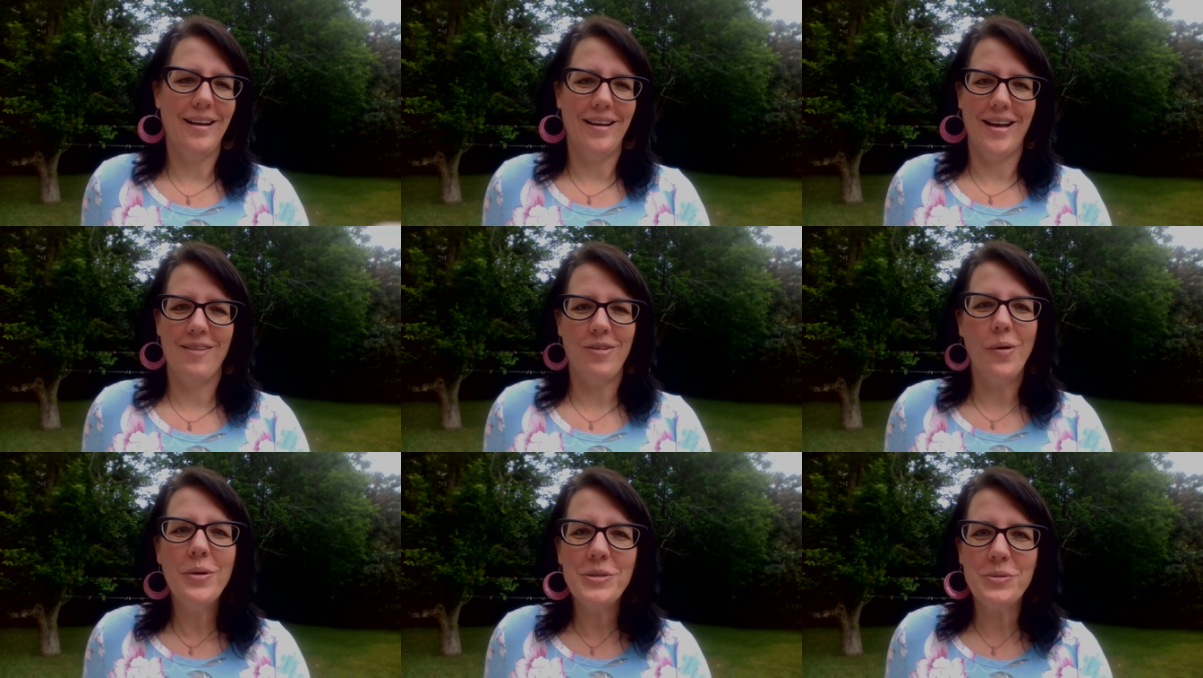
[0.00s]

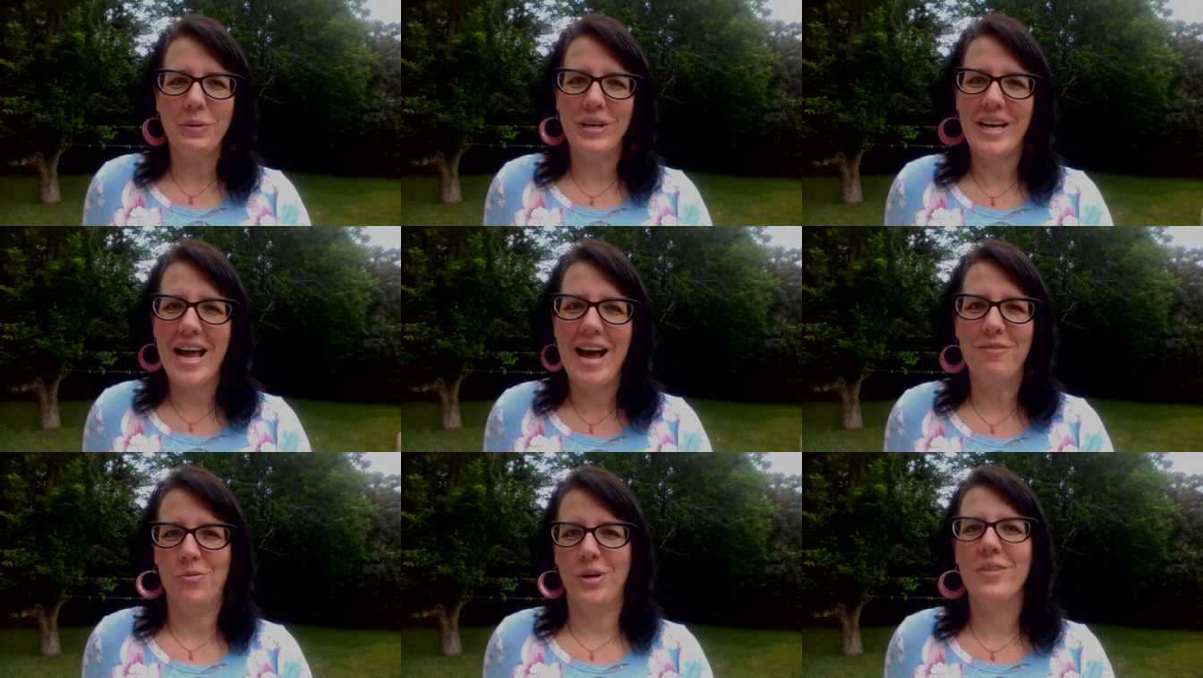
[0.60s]
I've always wanted to
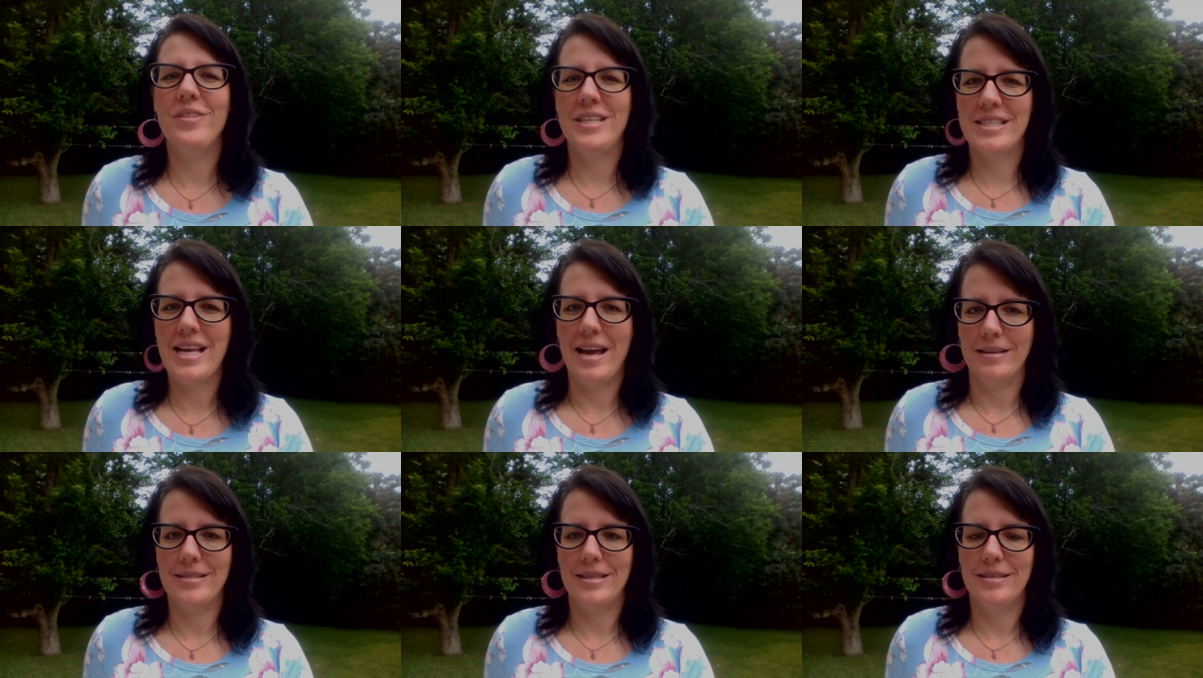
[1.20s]
have one of these
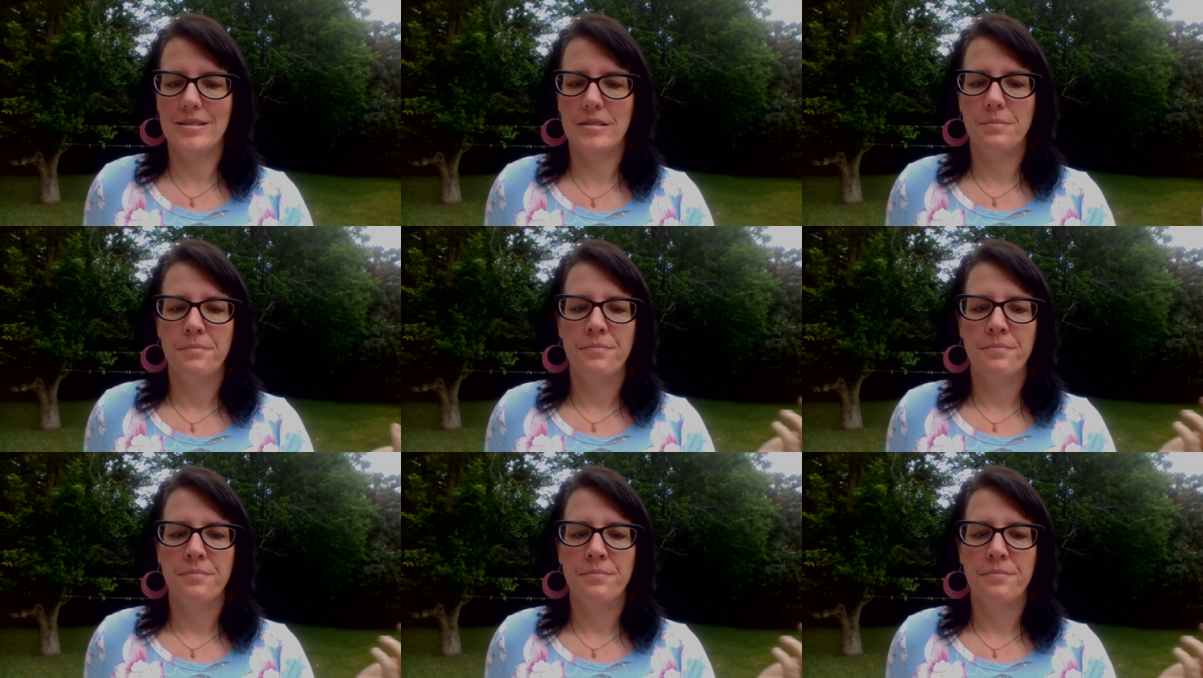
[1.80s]
accents.